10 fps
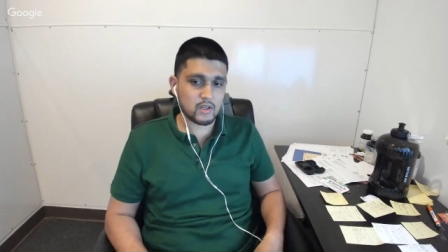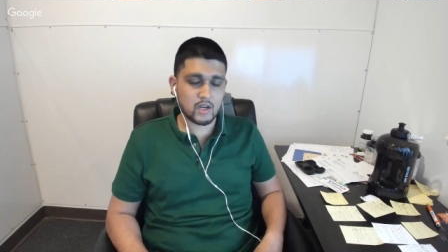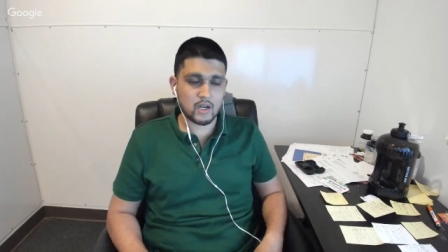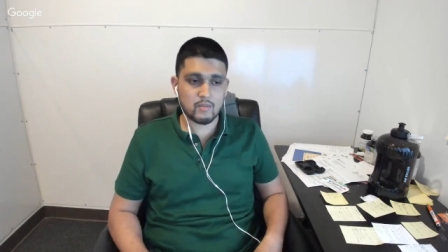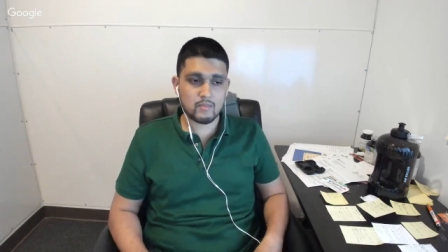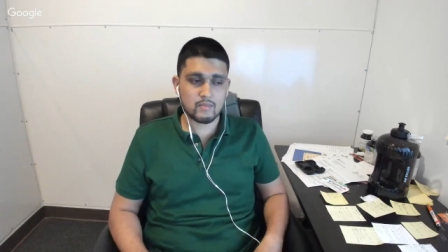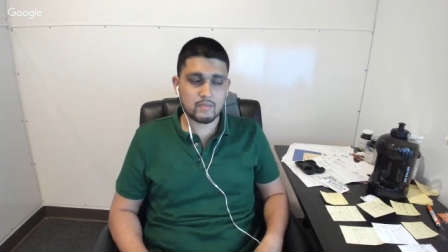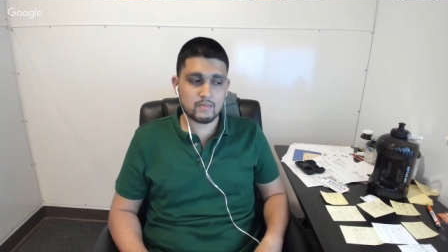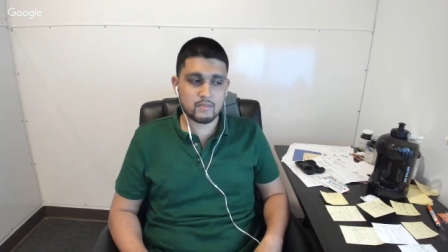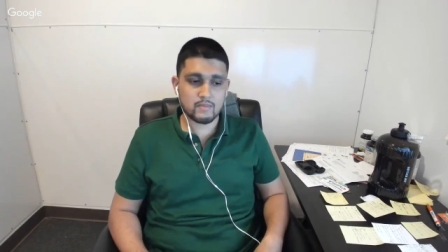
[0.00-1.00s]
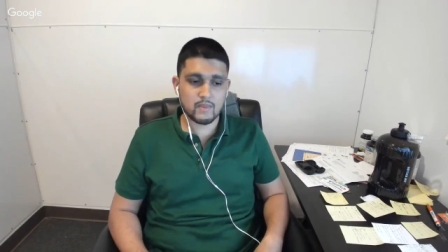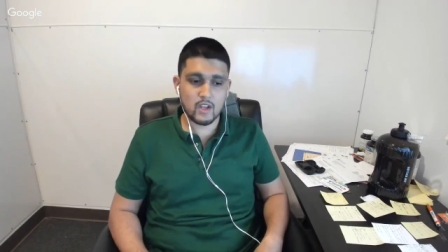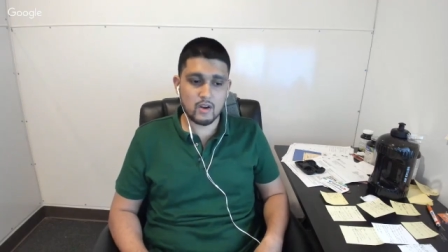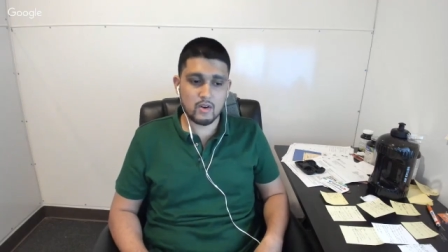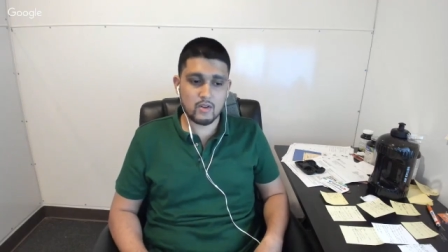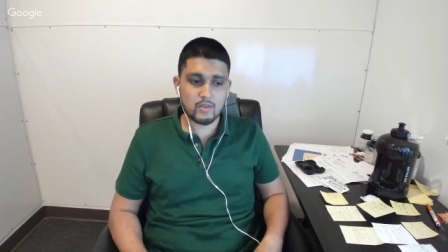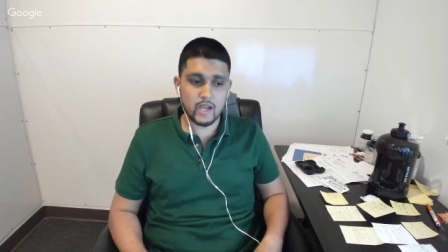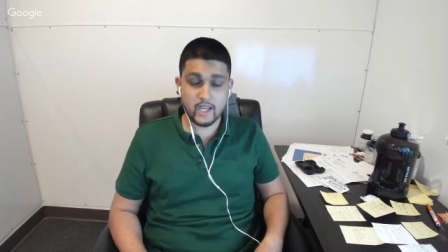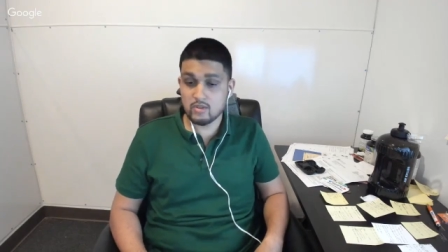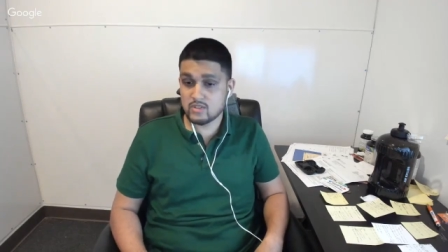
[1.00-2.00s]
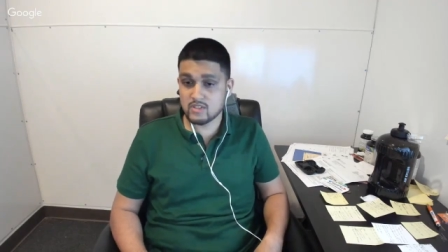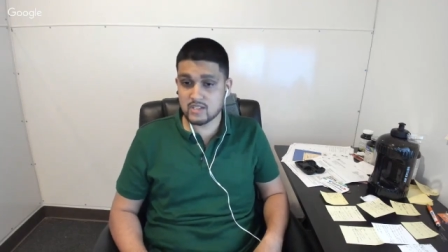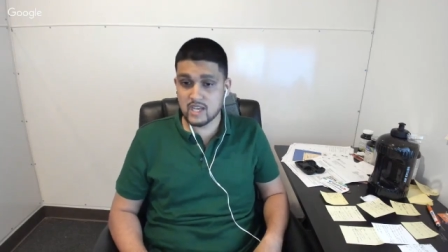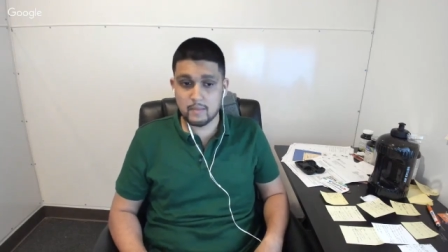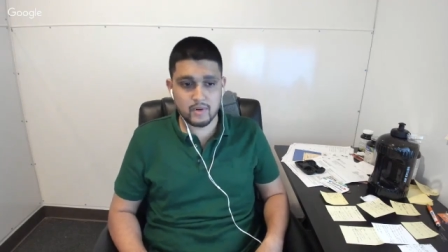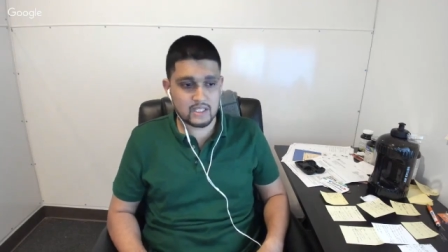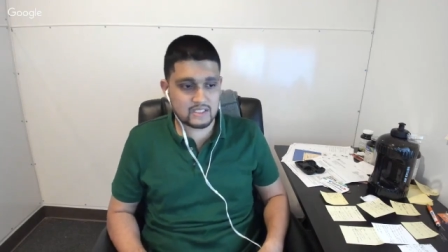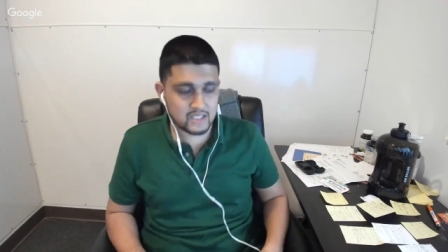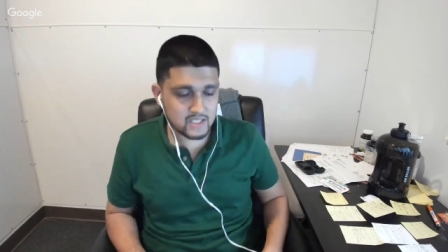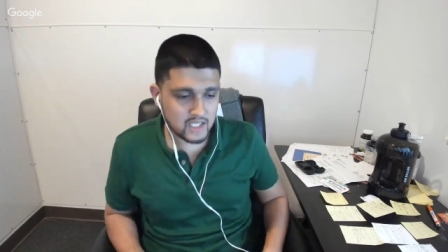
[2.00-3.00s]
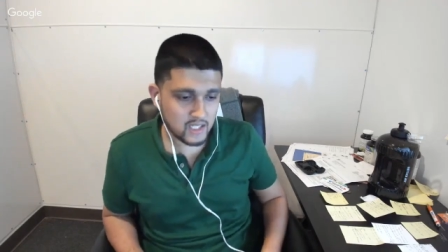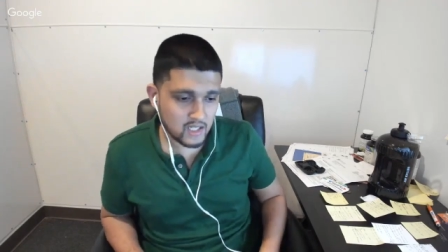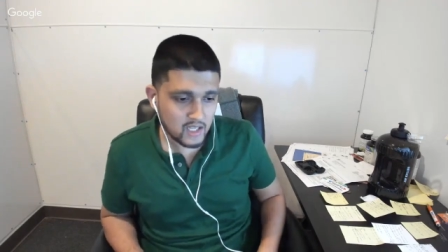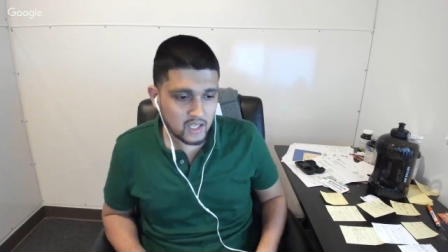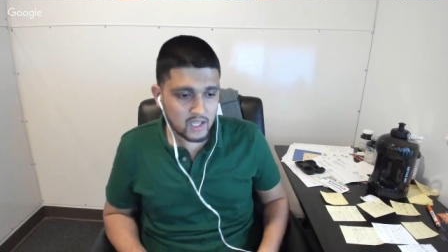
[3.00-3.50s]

Um, you know, I used to scan price lists, and,